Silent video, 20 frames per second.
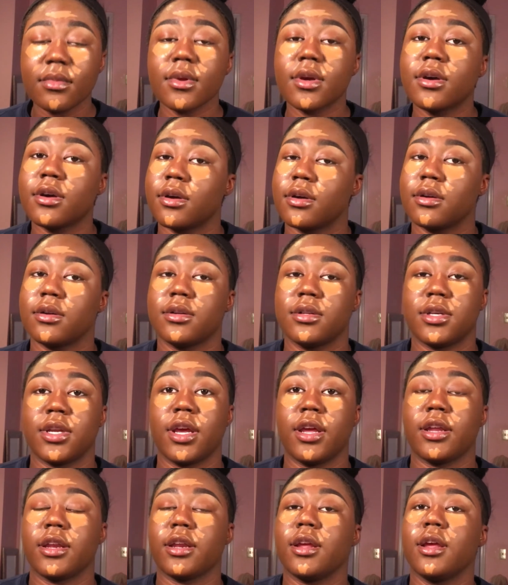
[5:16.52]
Oh,
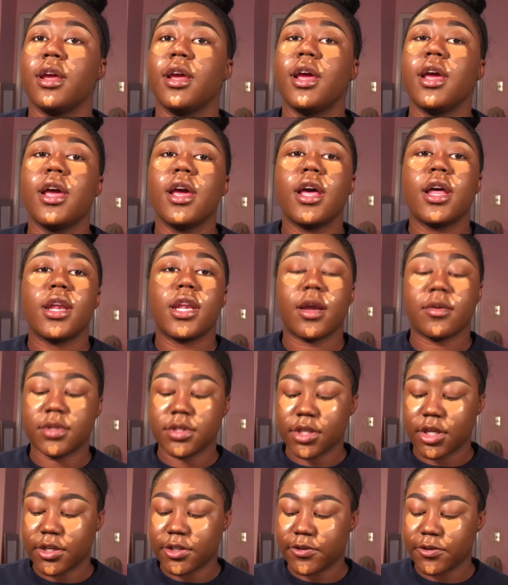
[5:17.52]
dang. Now I'm
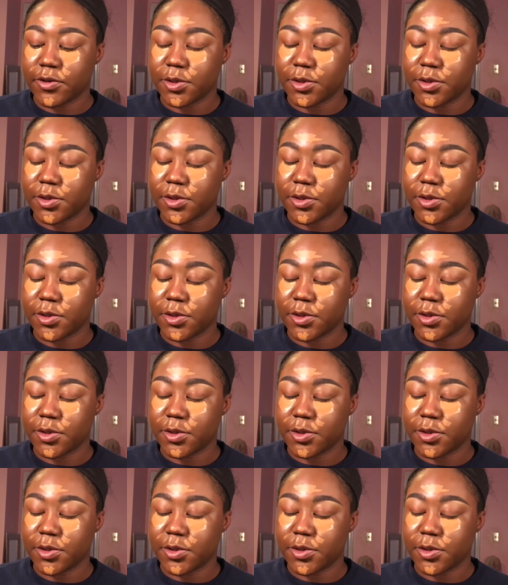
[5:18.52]
just gonna